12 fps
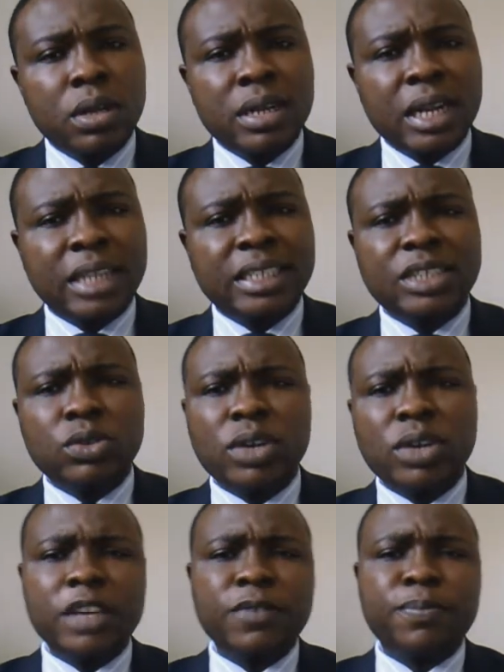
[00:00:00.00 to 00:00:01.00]
That is,
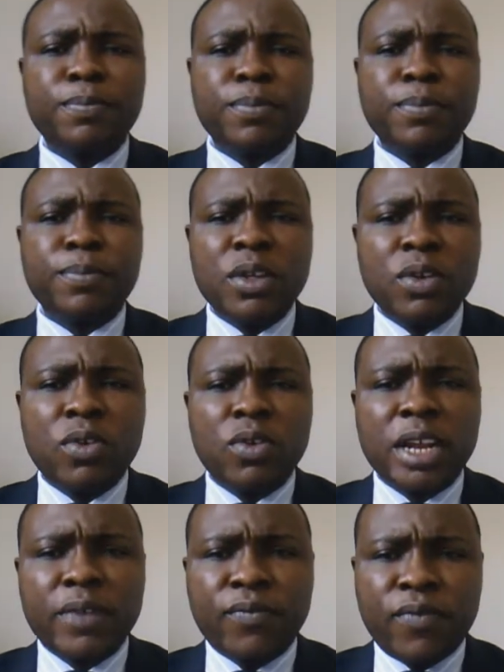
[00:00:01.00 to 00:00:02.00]
what
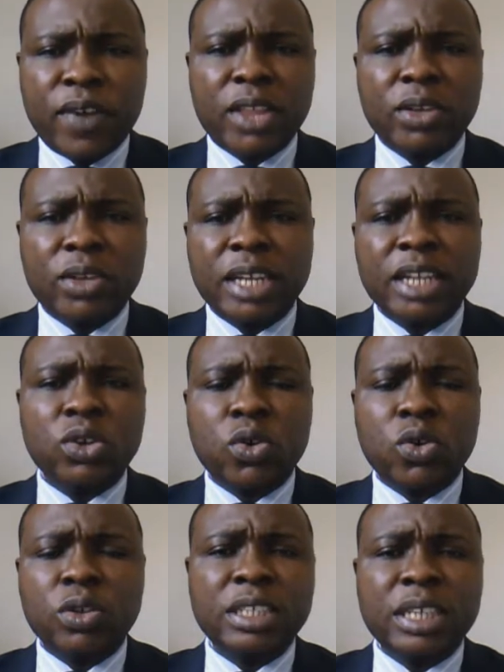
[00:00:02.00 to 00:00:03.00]
are the factors I need to
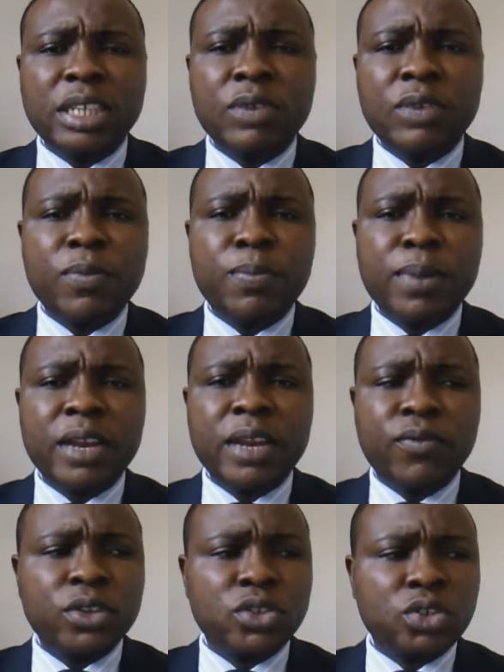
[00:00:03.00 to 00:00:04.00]
consider when planning
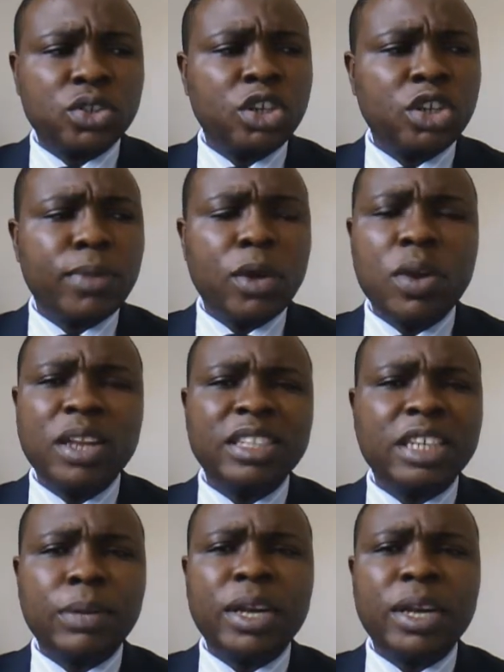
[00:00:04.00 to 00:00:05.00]
for instruction? Number one is
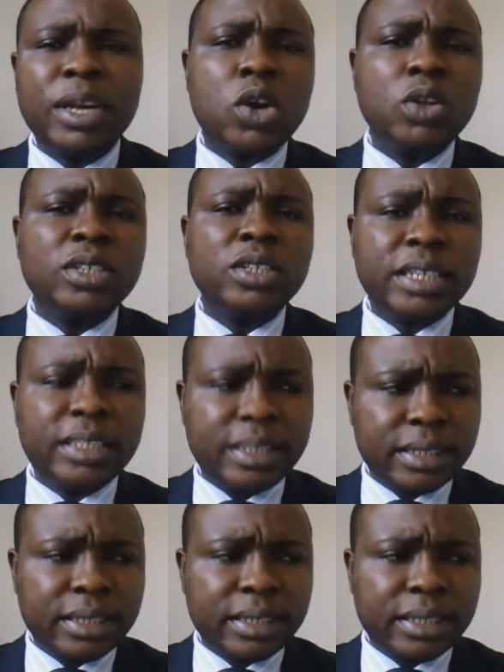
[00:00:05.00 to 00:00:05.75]
about the content.